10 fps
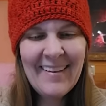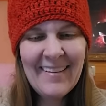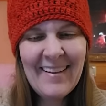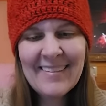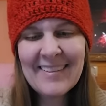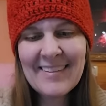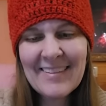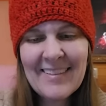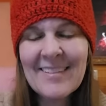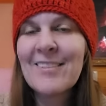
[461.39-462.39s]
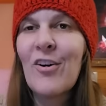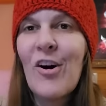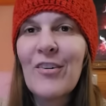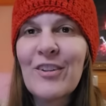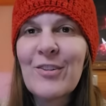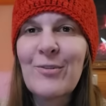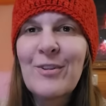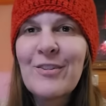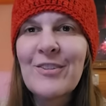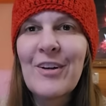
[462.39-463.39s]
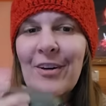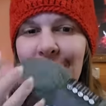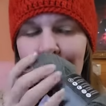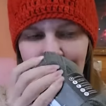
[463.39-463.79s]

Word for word: I like this. It's soft. It's real soft.